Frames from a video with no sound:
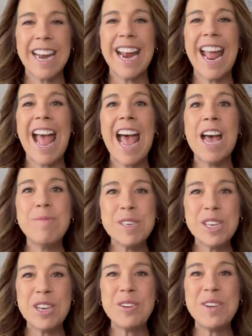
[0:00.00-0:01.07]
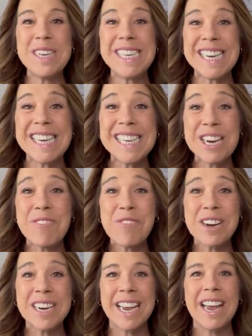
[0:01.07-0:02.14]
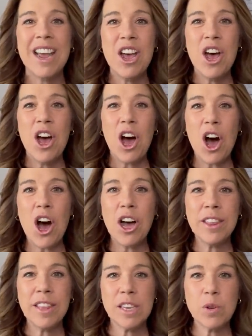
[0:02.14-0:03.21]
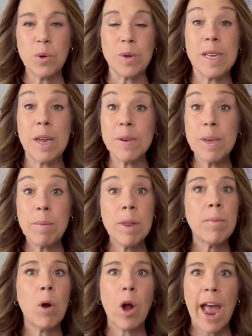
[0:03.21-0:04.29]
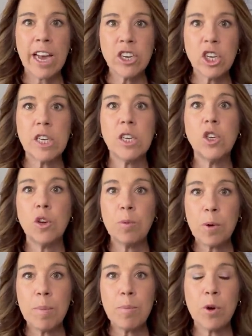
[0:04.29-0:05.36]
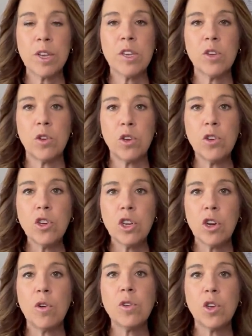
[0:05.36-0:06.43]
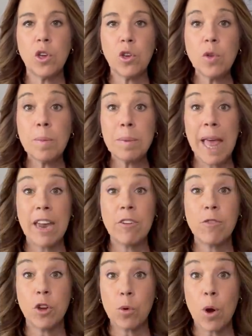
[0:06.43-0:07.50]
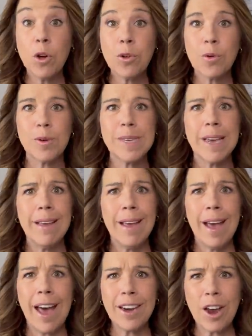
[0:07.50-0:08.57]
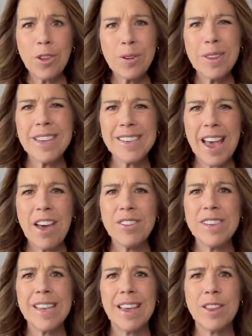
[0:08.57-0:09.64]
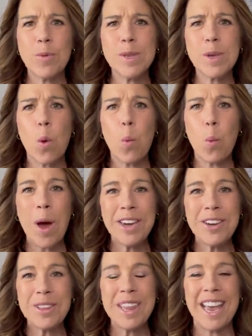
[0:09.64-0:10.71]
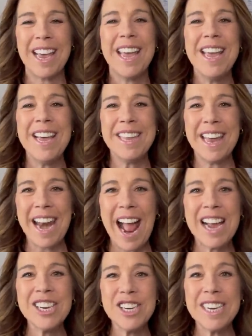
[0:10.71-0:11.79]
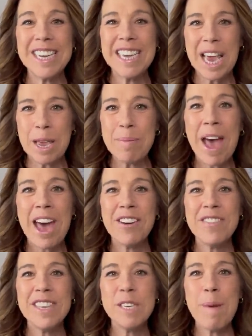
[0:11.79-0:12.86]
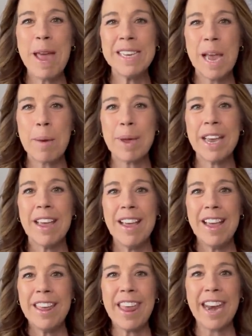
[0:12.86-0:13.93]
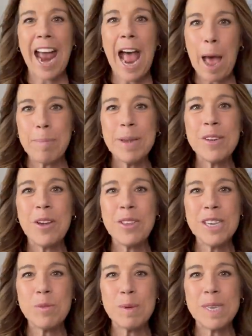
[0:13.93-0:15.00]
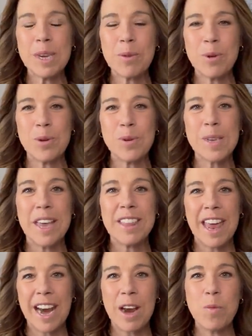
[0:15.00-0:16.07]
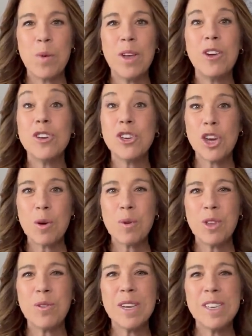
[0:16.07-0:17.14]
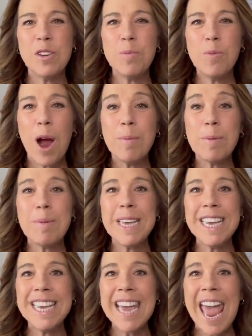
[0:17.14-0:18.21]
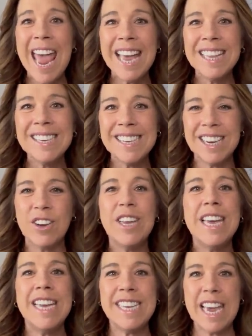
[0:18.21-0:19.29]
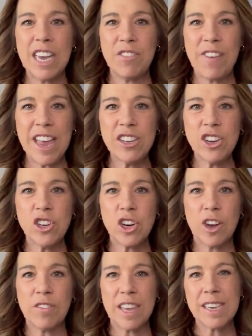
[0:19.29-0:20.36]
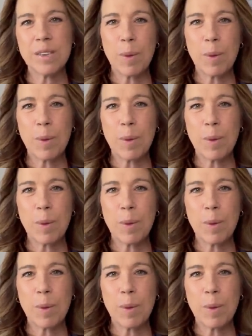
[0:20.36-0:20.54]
I absolutely did differently on this cruise. Now, some of them are actually super important, so you should know so you could plan for your own cruise. And other things I have to say, there was one good thing that actually came out of this pandemic that happened on this recent cruise that I will share with you, because you probably can still take advantage of this.